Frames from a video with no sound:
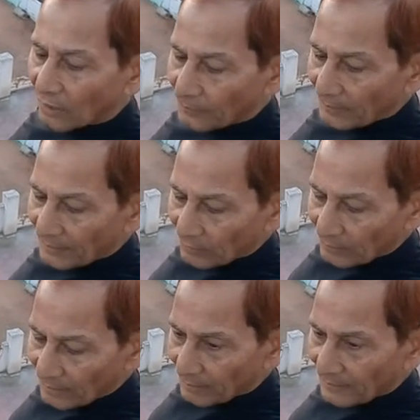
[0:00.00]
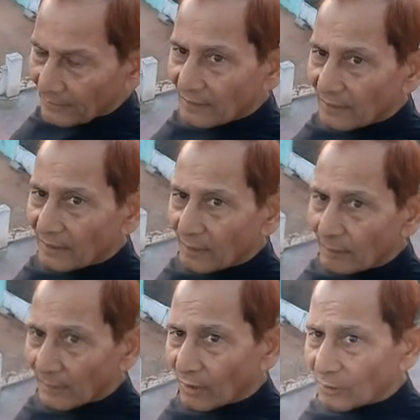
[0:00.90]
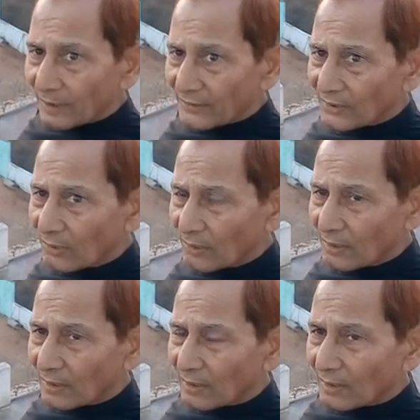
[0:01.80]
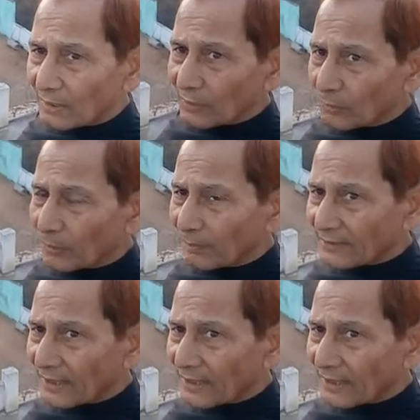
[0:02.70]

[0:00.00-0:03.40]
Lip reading: of every human being. May God bless you. You will be